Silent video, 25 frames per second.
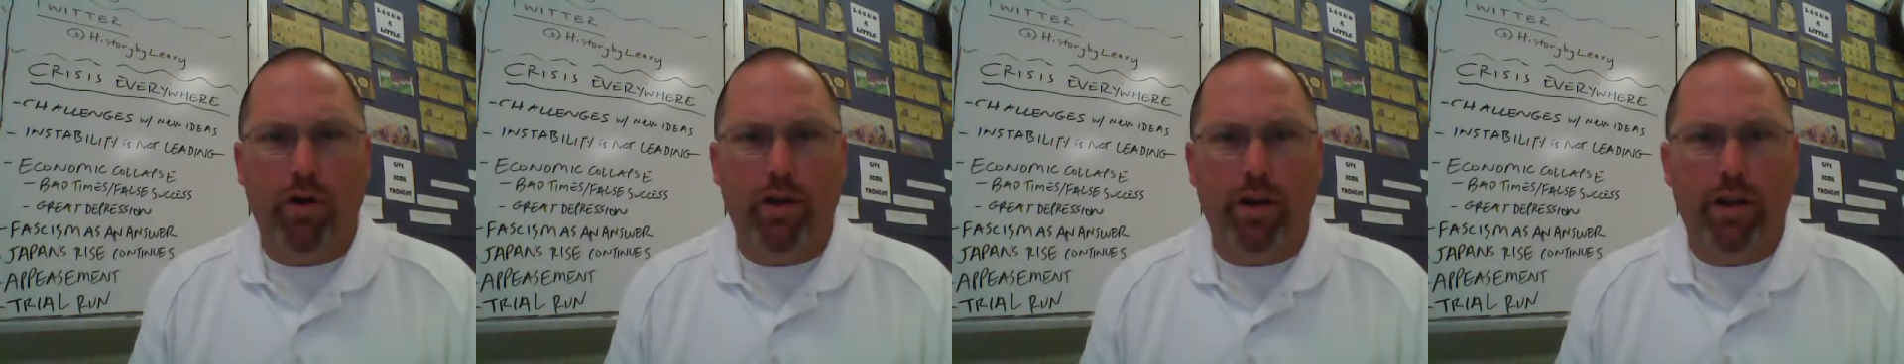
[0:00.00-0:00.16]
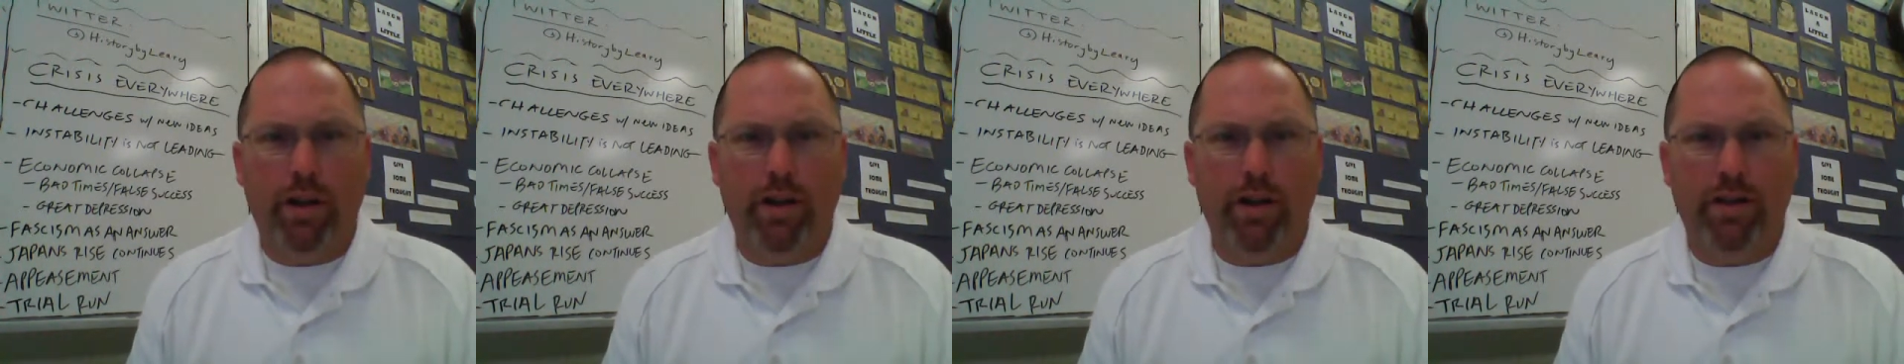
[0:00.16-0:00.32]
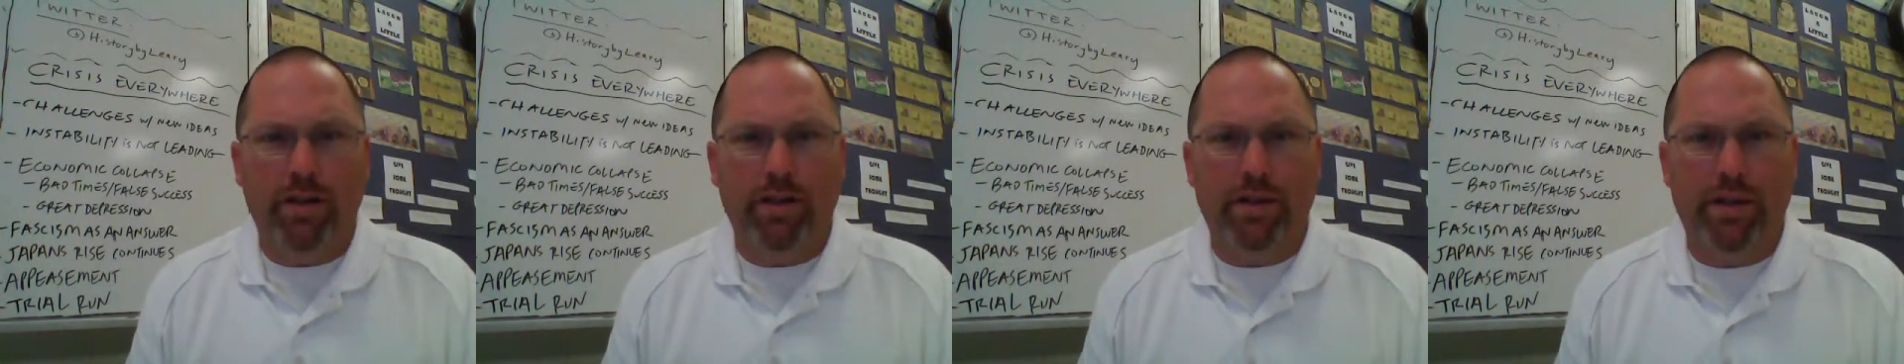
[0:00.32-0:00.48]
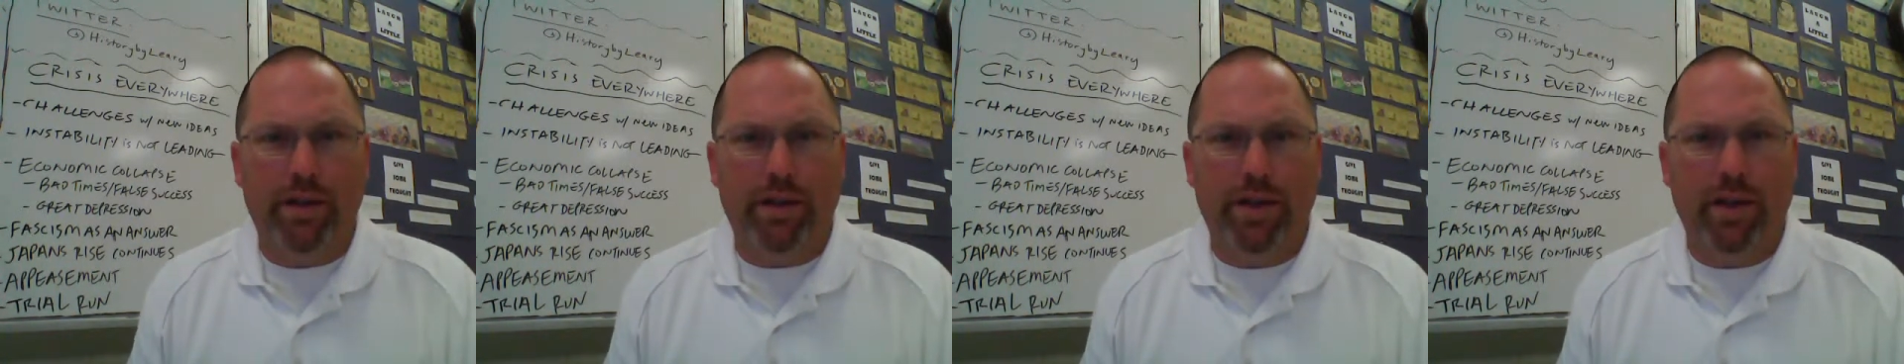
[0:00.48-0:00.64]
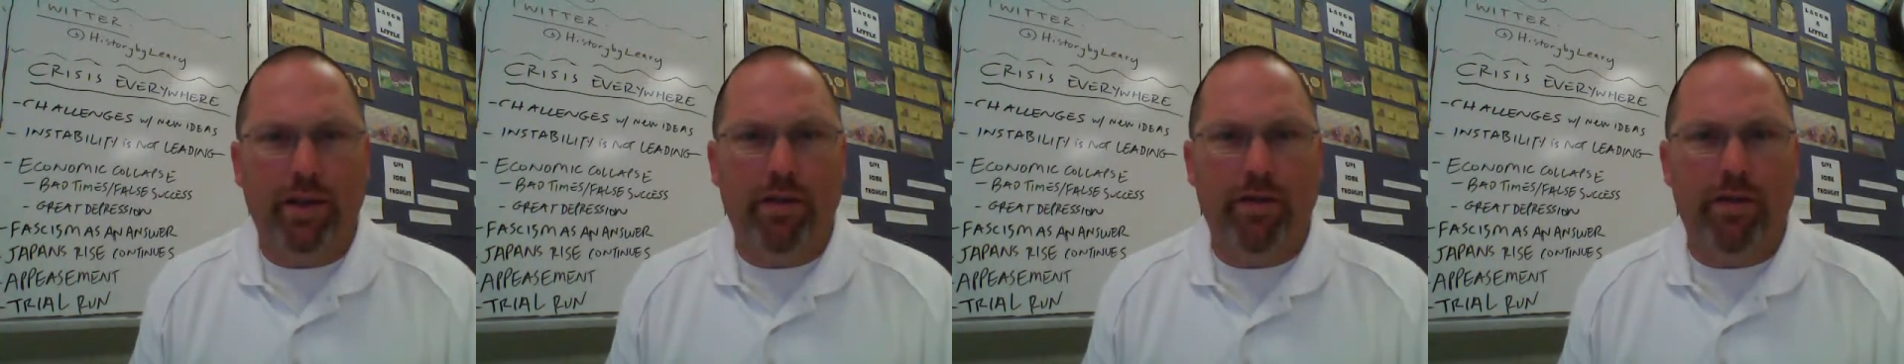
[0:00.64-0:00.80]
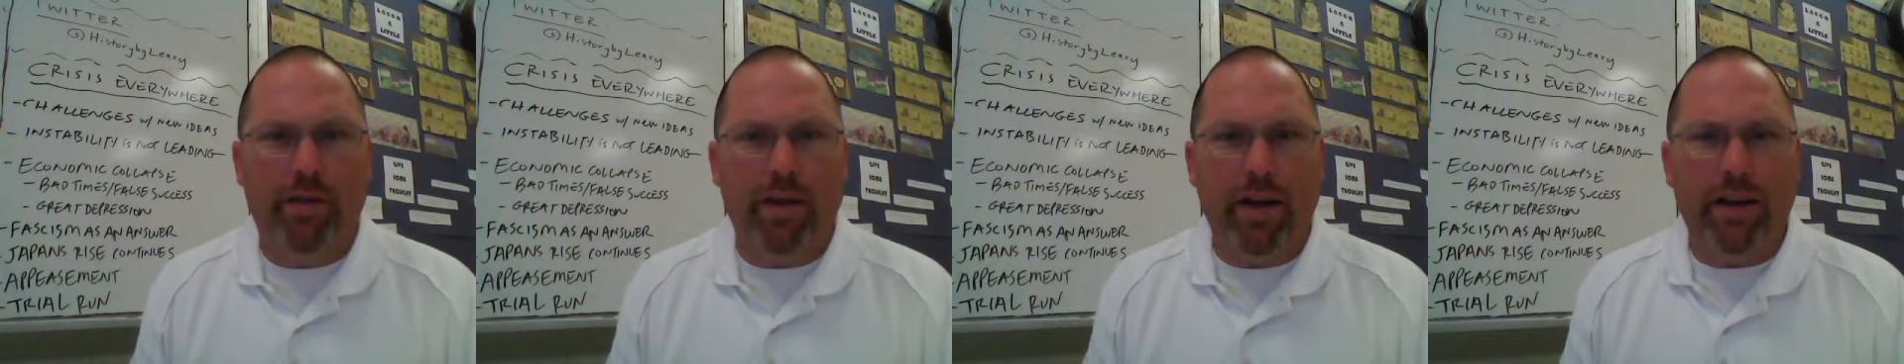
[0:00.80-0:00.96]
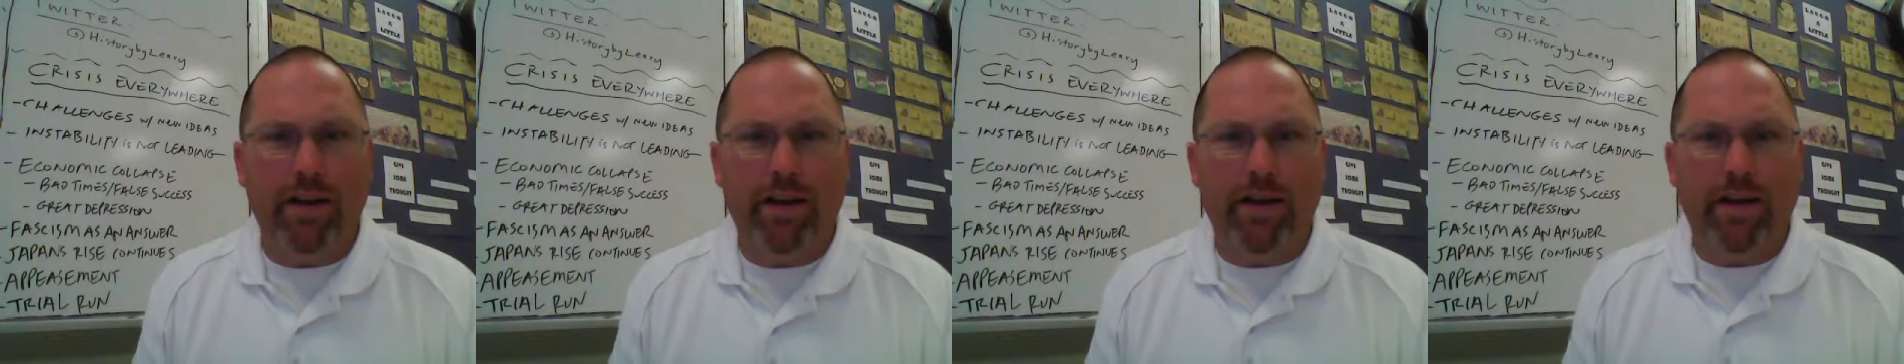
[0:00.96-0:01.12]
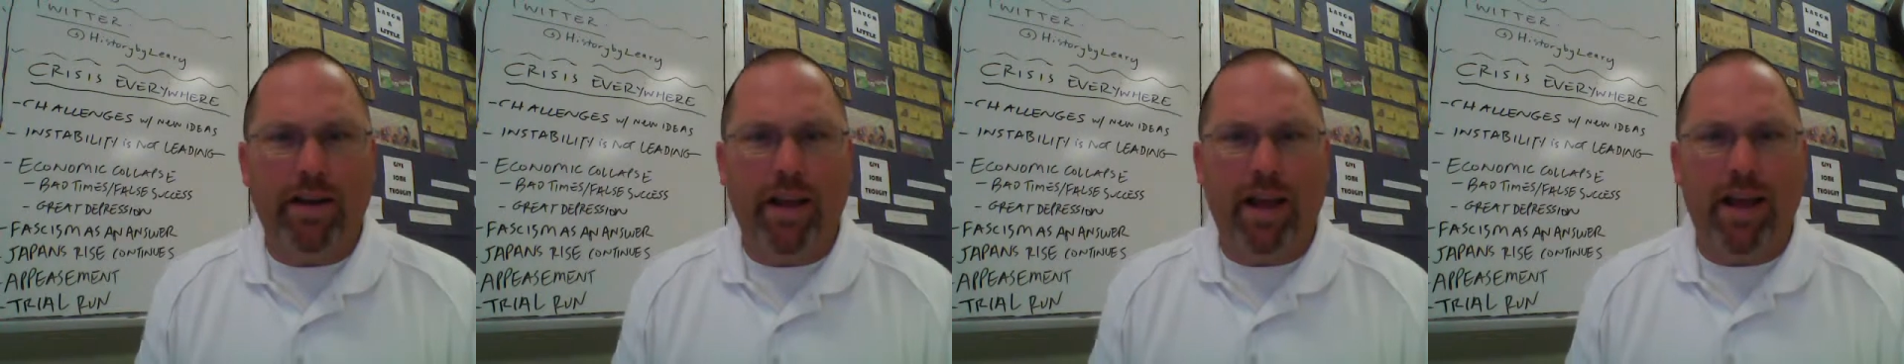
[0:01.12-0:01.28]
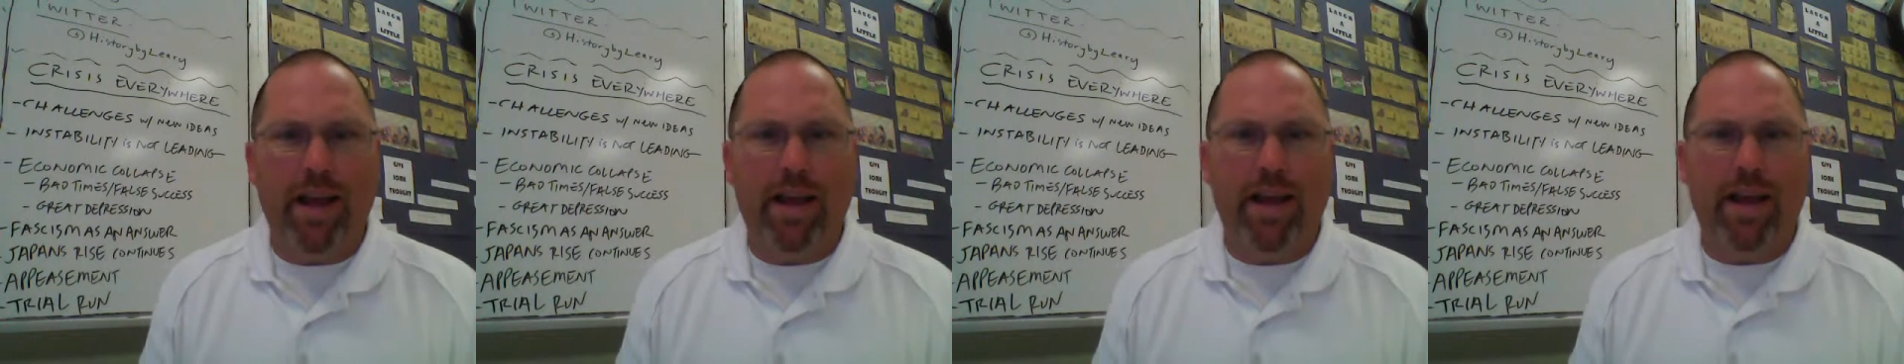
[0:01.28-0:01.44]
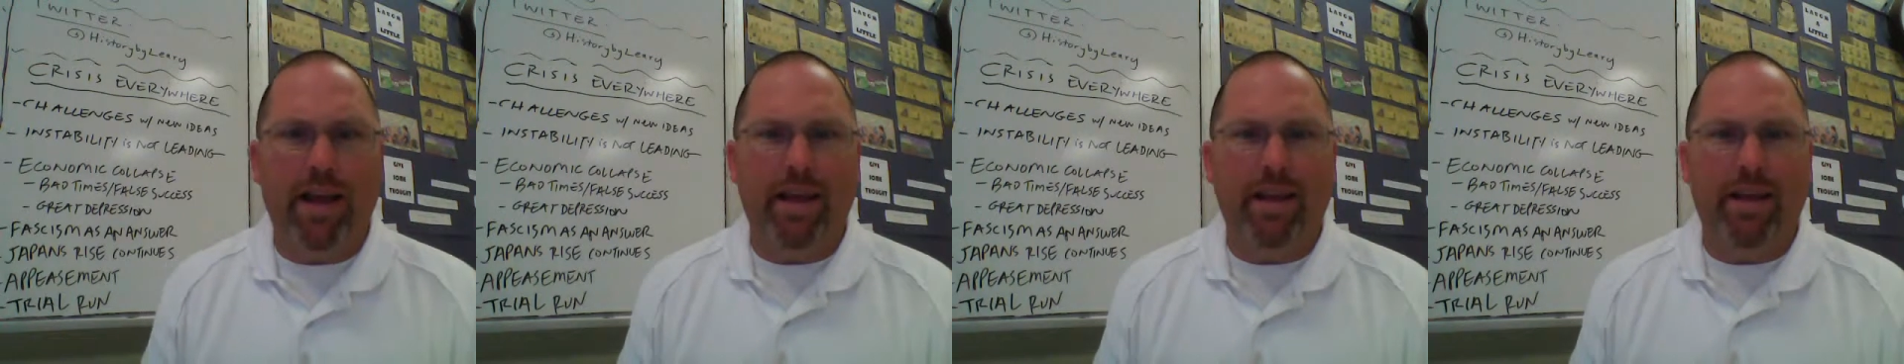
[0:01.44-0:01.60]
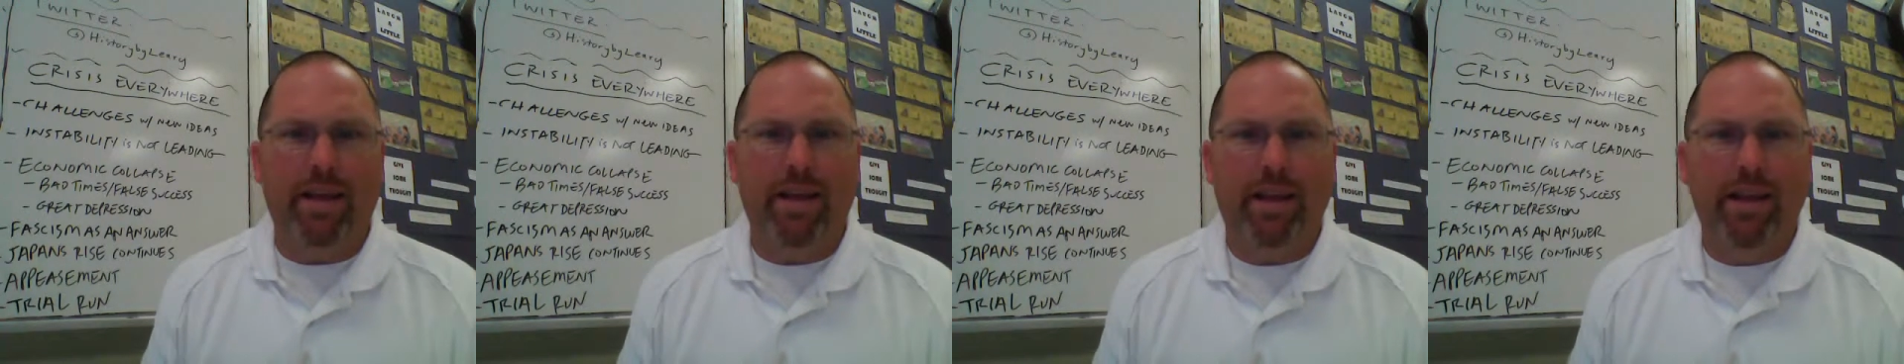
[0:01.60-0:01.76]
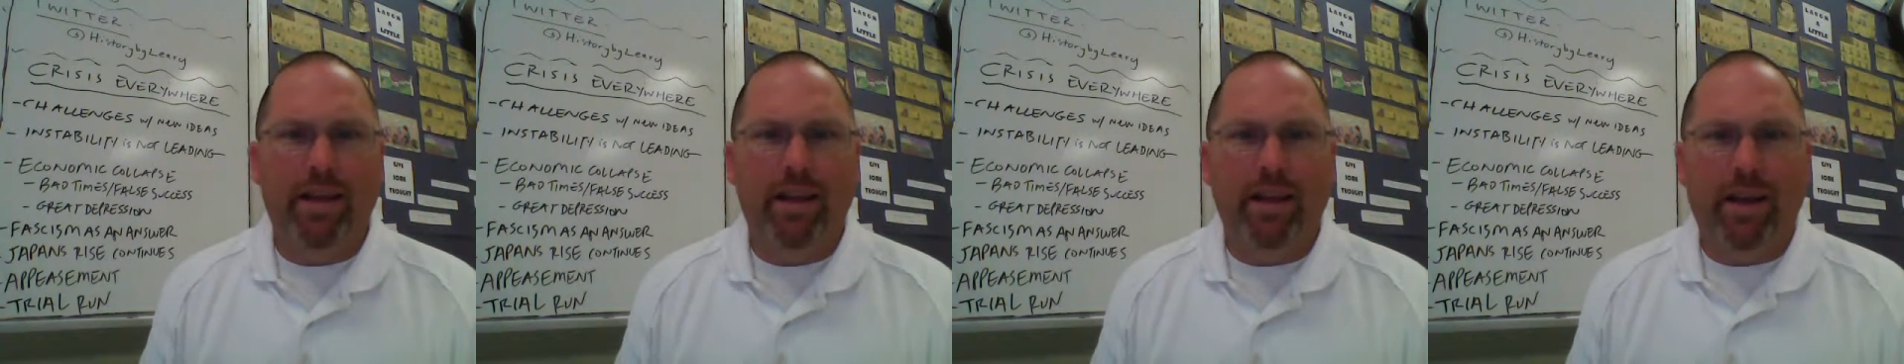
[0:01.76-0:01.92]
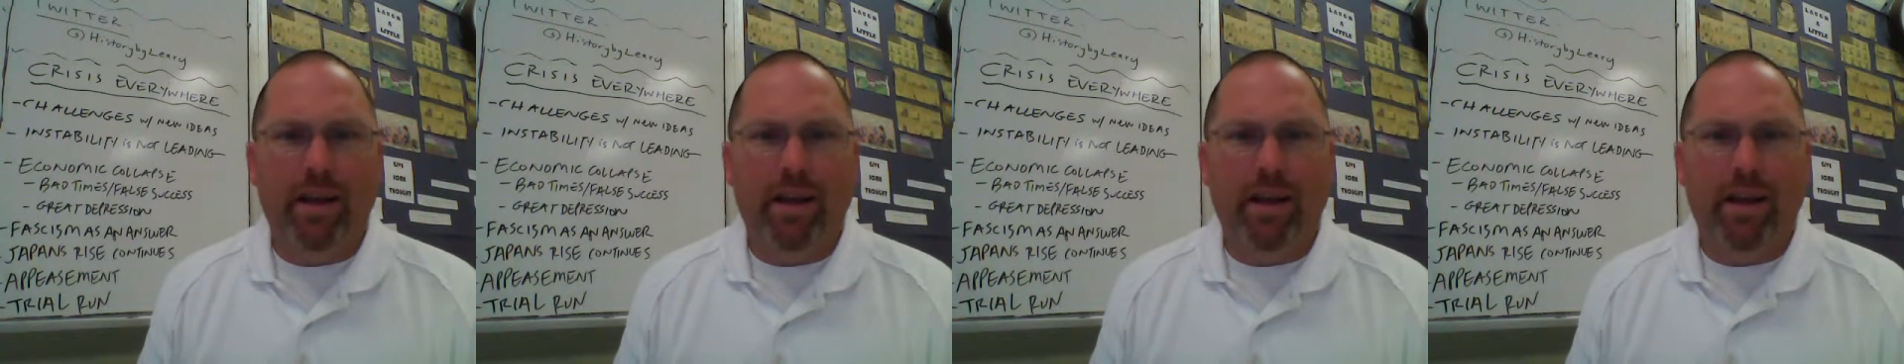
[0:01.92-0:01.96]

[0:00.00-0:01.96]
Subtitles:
is identified today